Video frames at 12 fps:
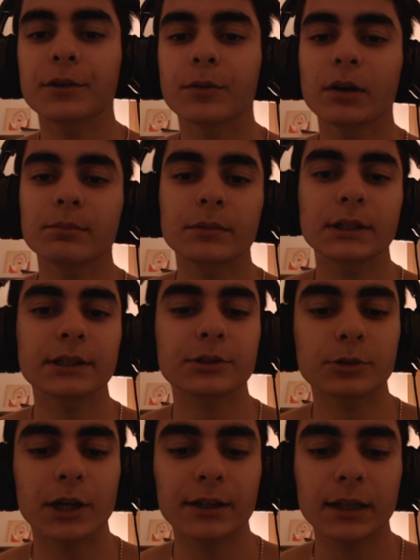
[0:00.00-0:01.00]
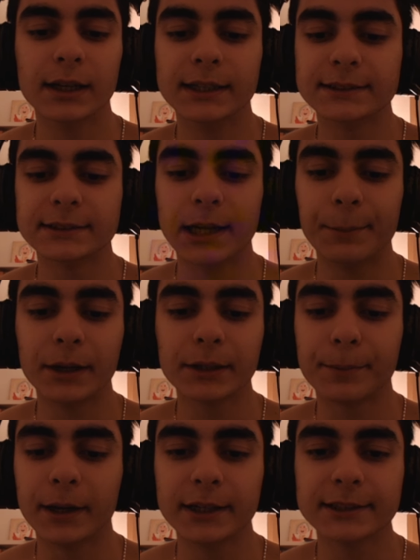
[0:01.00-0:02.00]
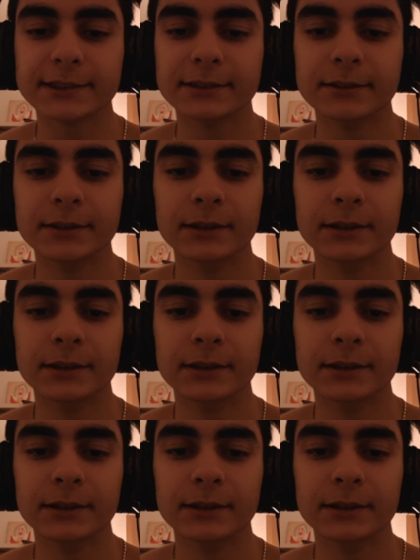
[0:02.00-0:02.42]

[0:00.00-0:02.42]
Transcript: you want me to analyze some other pairs